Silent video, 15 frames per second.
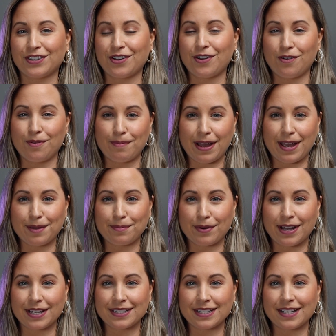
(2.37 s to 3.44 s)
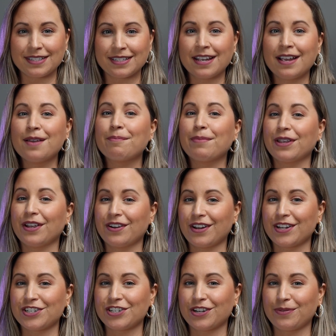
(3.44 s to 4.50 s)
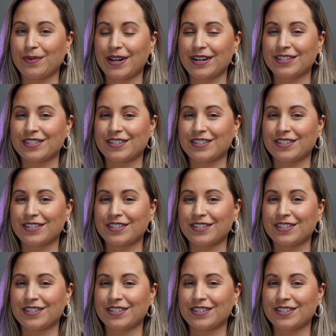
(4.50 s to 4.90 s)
the home buying process, but you're not sure where to